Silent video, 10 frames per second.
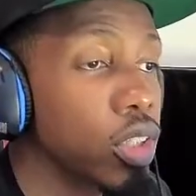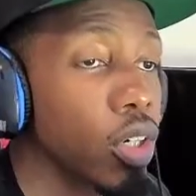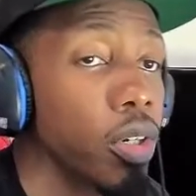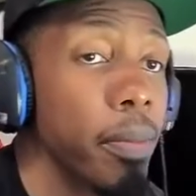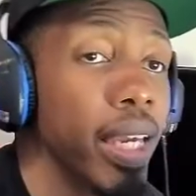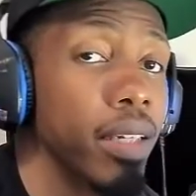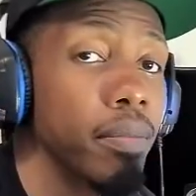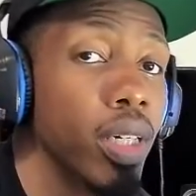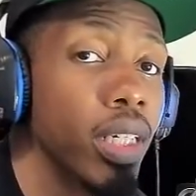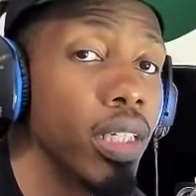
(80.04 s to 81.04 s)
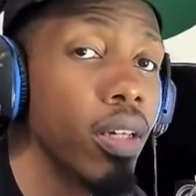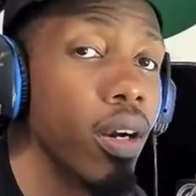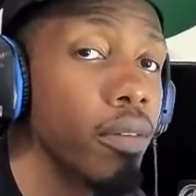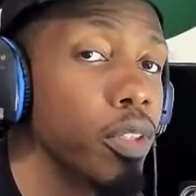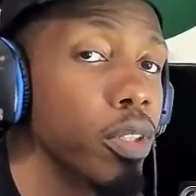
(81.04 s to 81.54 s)
to make money
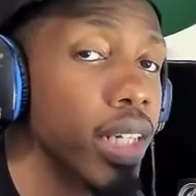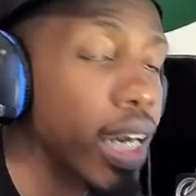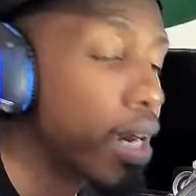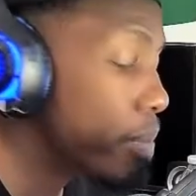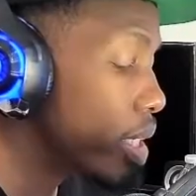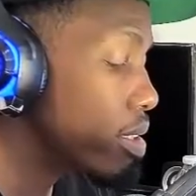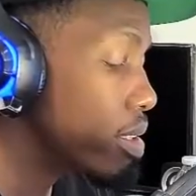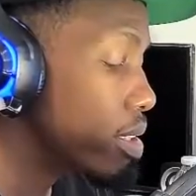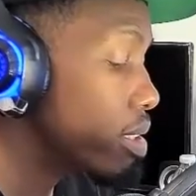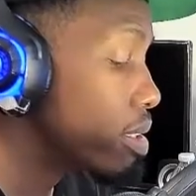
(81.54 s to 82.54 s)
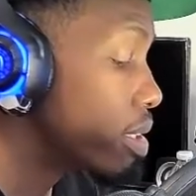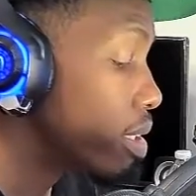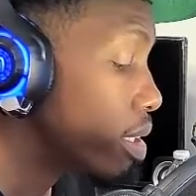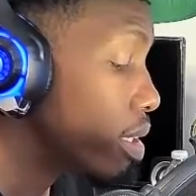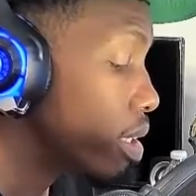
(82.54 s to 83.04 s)
off your comments,
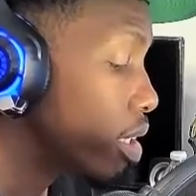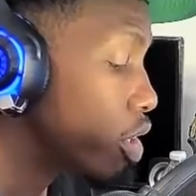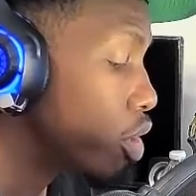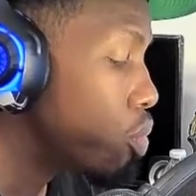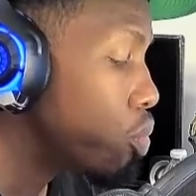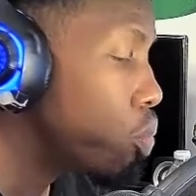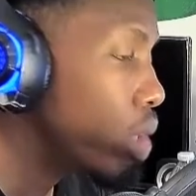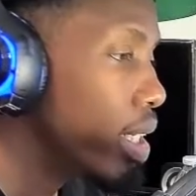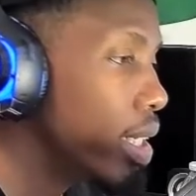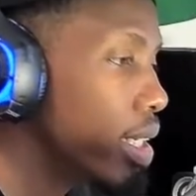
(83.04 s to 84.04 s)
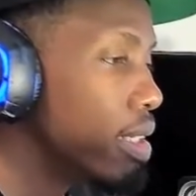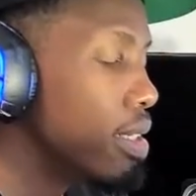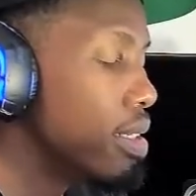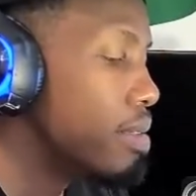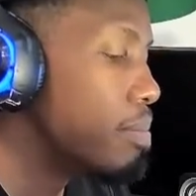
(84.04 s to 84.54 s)
you would
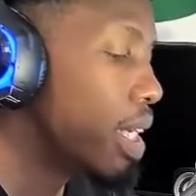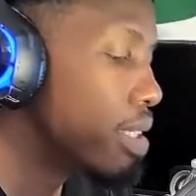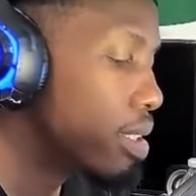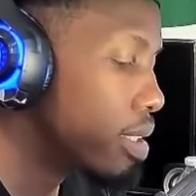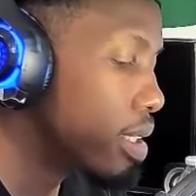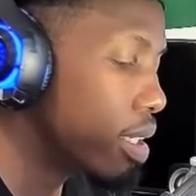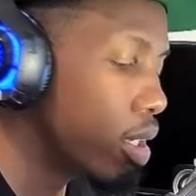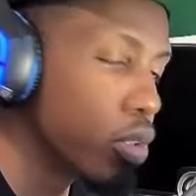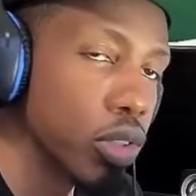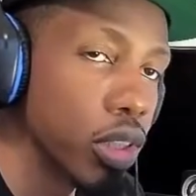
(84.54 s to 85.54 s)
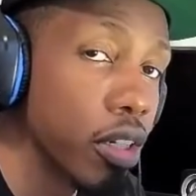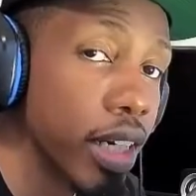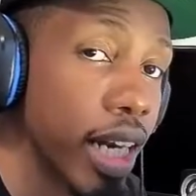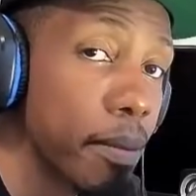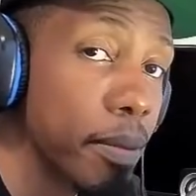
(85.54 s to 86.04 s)
basically go to your
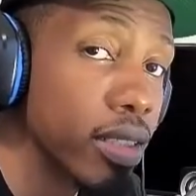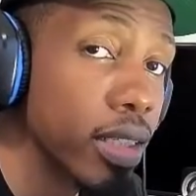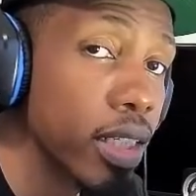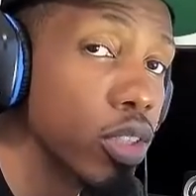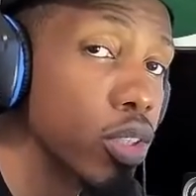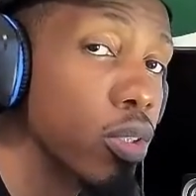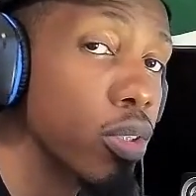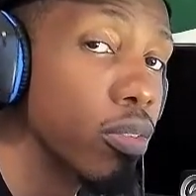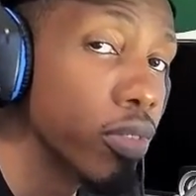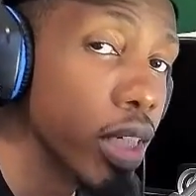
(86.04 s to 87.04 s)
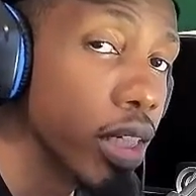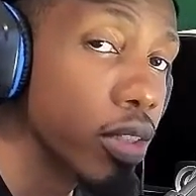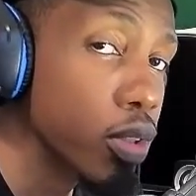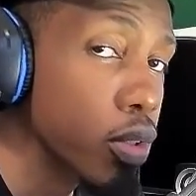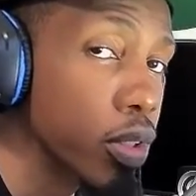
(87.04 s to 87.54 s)
comment section on your
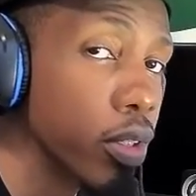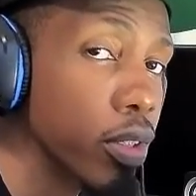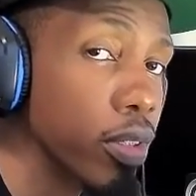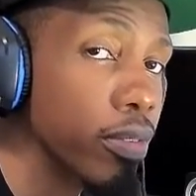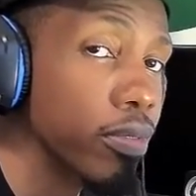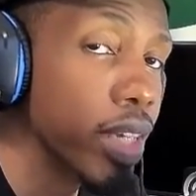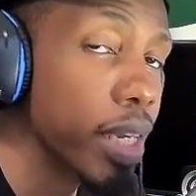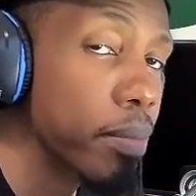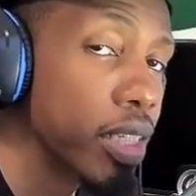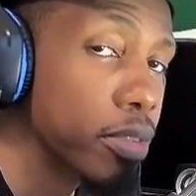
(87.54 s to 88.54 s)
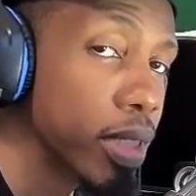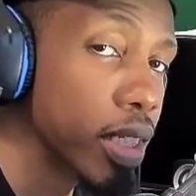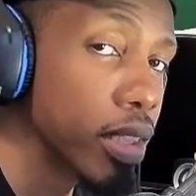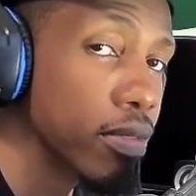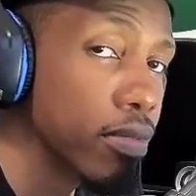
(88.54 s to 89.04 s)
flicks or your Fanbase
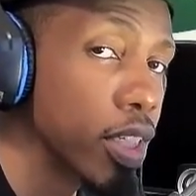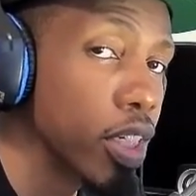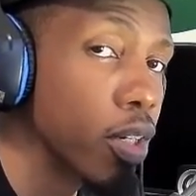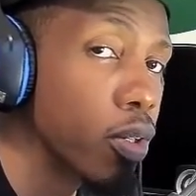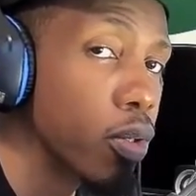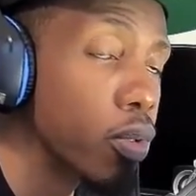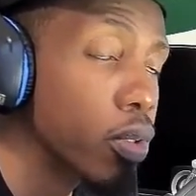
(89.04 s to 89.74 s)
Plus video,